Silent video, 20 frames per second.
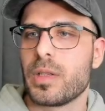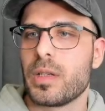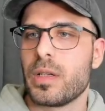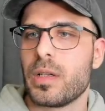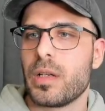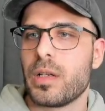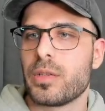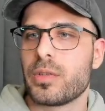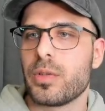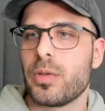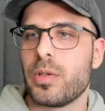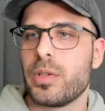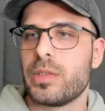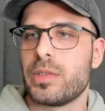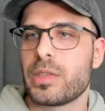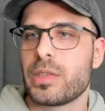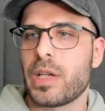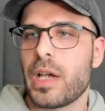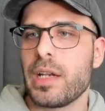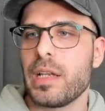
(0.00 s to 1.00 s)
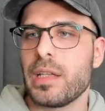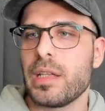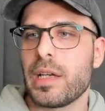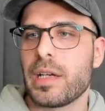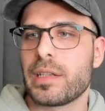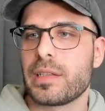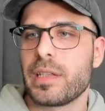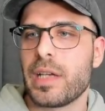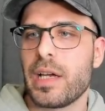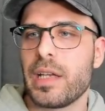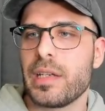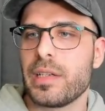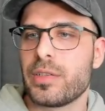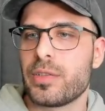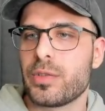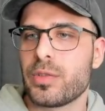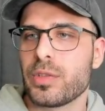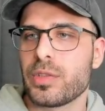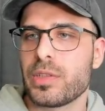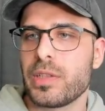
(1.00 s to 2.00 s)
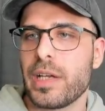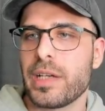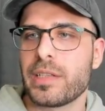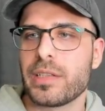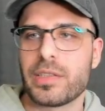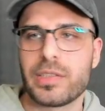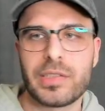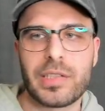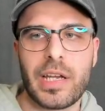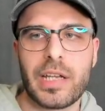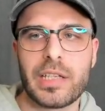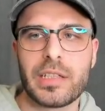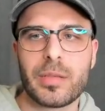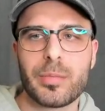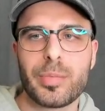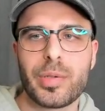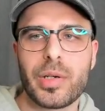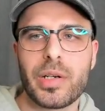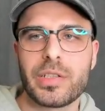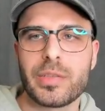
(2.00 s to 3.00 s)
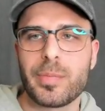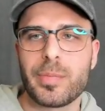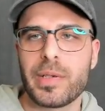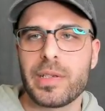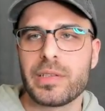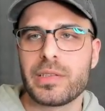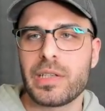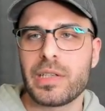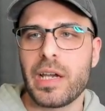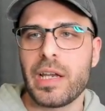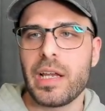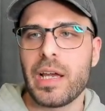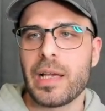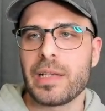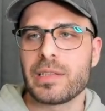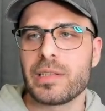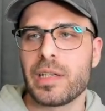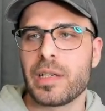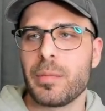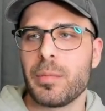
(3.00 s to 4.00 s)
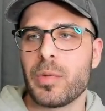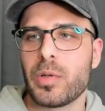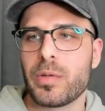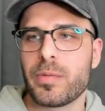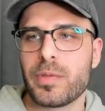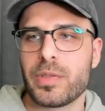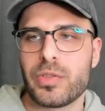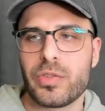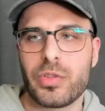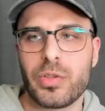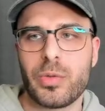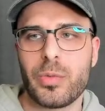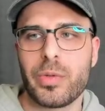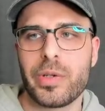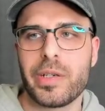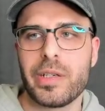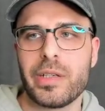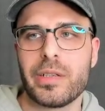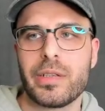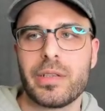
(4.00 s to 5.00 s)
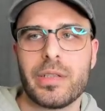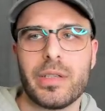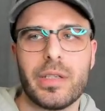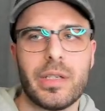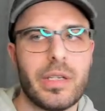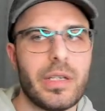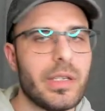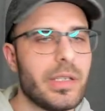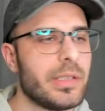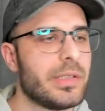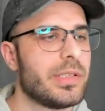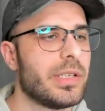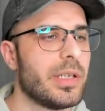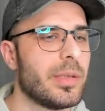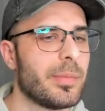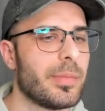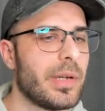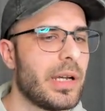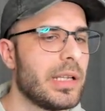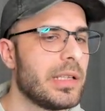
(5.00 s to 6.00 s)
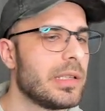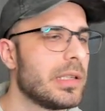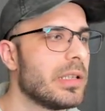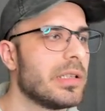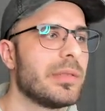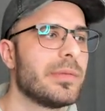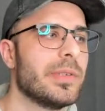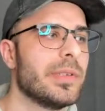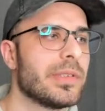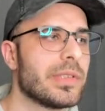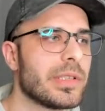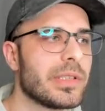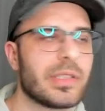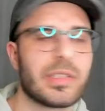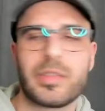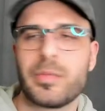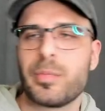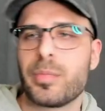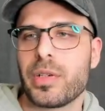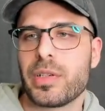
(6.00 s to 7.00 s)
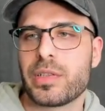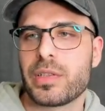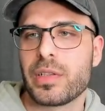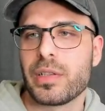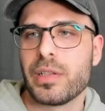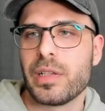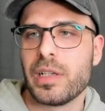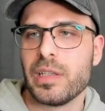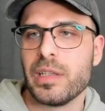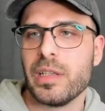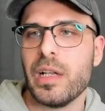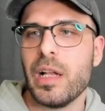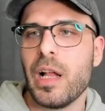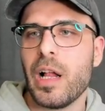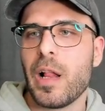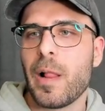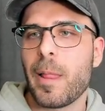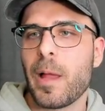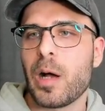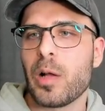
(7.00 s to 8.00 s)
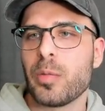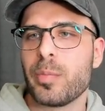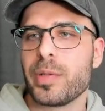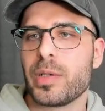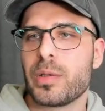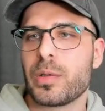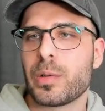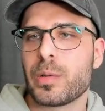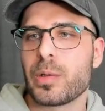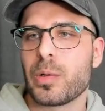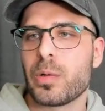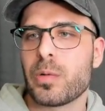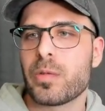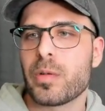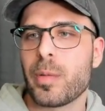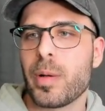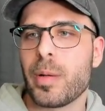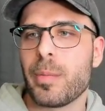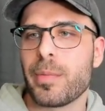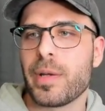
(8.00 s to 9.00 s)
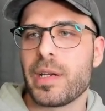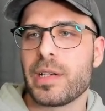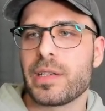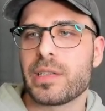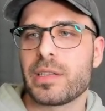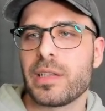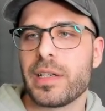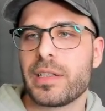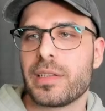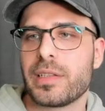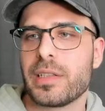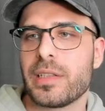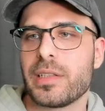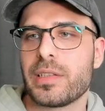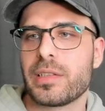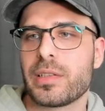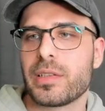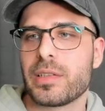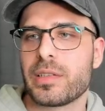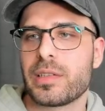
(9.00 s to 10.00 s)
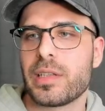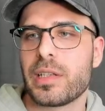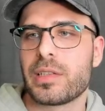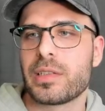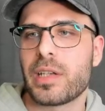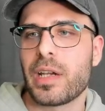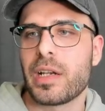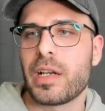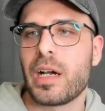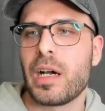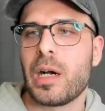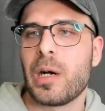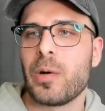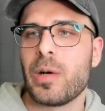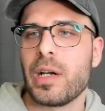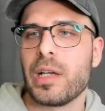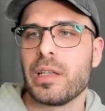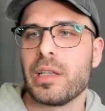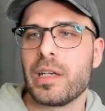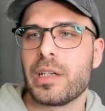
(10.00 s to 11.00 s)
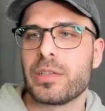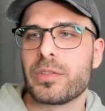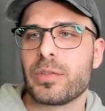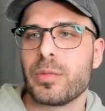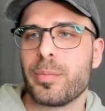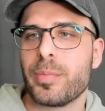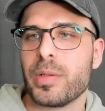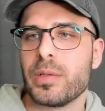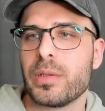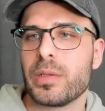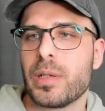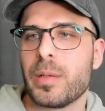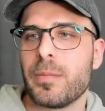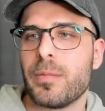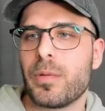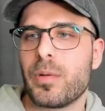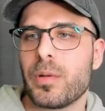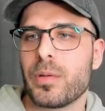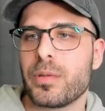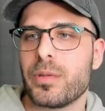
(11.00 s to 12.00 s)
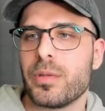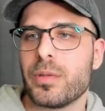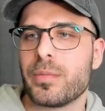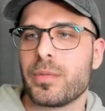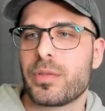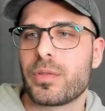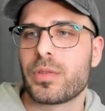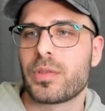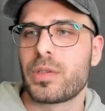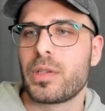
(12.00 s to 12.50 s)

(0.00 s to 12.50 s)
So it's kind of like that. It's just like the standard brush, but it's kind of has like more of a square tip. I love using this brush a lot. I'll be going over my mesh like this because that's kind of how I like to build up volumes.